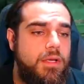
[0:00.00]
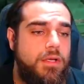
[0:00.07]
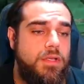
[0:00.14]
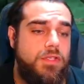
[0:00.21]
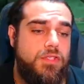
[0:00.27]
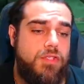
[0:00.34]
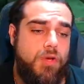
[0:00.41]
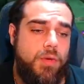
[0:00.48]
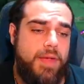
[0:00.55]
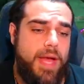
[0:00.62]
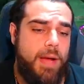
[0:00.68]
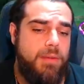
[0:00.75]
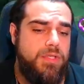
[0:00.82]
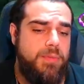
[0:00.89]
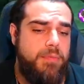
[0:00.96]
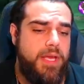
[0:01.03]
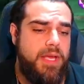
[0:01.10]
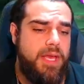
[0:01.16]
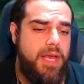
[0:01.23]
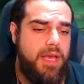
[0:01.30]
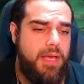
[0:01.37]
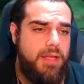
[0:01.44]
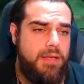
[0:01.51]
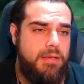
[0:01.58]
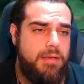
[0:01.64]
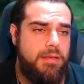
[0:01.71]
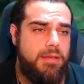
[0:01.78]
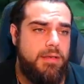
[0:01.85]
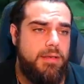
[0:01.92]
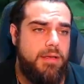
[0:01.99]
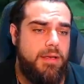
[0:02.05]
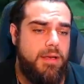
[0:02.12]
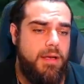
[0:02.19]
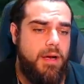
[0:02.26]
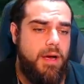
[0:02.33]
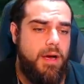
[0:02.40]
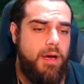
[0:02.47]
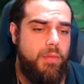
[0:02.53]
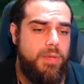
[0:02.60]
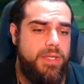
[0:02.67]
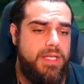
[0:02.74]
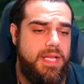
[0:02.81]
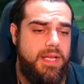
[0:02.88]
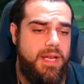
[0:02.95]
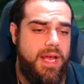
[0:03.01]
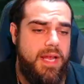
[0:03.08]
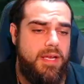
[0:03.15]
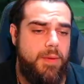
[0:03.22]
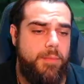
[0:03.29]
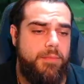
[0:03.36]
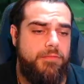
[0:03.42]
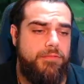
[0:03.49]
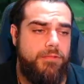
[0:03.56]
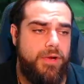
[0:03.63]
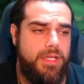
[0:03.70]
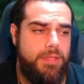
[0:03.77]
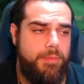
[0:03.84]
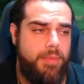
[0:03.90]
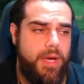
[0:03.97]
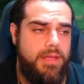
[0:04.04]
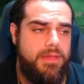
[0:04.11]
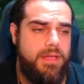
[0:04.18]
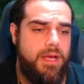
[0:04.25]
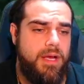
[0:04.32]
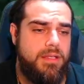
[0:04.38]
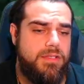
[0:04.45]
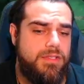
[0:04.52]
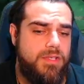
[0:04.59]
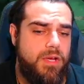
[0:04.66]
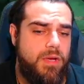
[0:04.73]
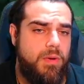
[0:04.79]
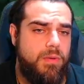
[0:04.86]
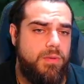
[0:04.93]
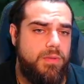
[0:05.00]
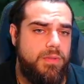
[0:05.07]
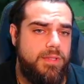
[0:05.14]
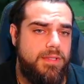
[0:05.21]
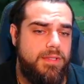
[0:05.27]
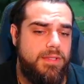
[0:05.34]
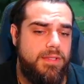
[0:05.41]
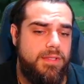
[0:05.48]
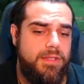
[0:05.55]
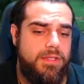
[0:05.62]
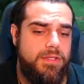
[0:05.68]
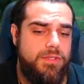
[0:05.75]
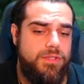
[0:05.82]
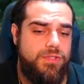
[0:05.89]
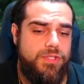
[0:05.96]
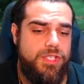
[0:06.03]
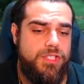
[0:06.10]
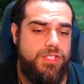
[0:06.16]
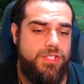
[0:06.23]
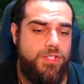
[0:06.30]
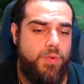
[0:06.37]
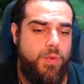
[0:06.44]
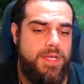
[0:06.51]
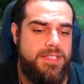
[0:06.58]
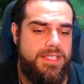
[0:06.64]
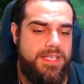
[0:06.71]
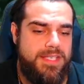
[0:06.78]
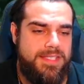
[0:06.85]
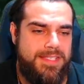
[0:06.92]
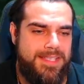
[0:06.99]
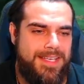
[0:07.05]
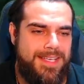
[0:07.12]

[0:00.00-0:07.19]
So that was a big hit. We did end up freeing the Pythion, so GG's Quintis.